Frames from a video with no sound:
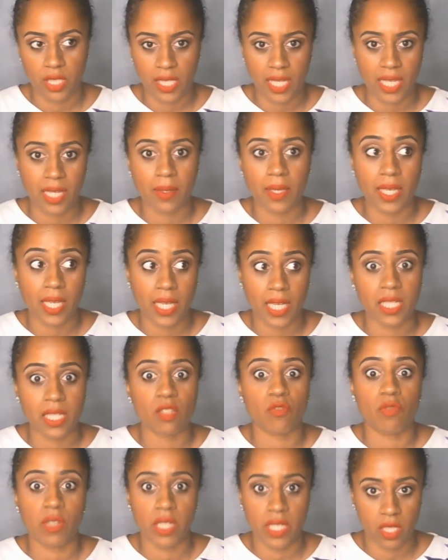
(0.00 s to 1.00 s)
it gets
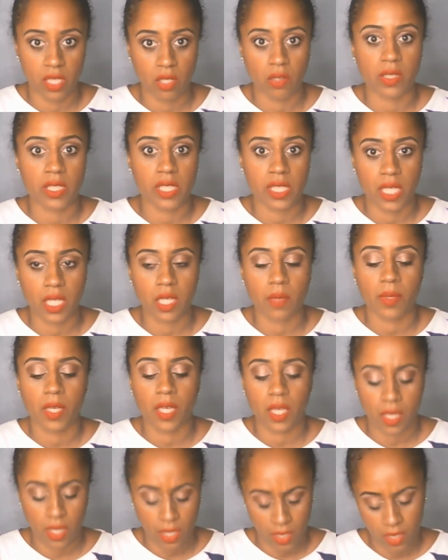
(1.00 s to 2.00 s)
really toxic.
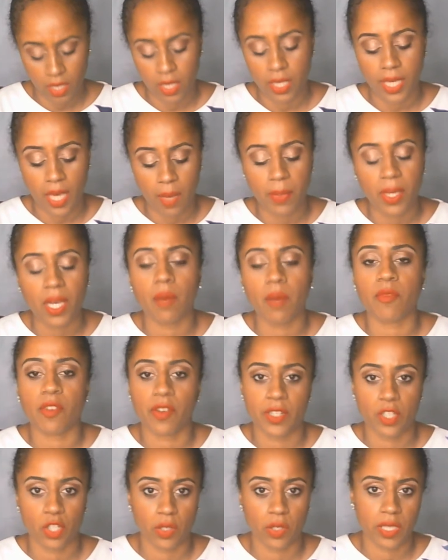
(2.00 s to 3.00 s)
It can become very
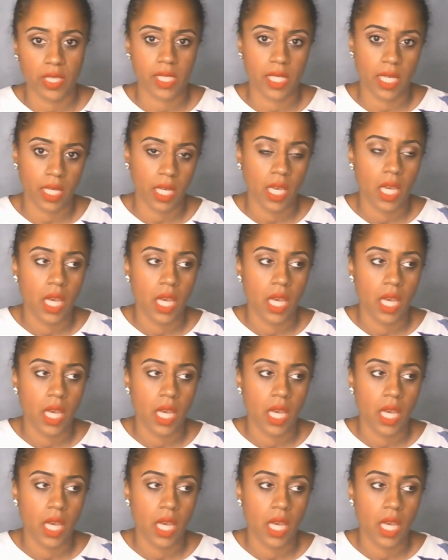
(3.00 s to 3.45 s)
toxic.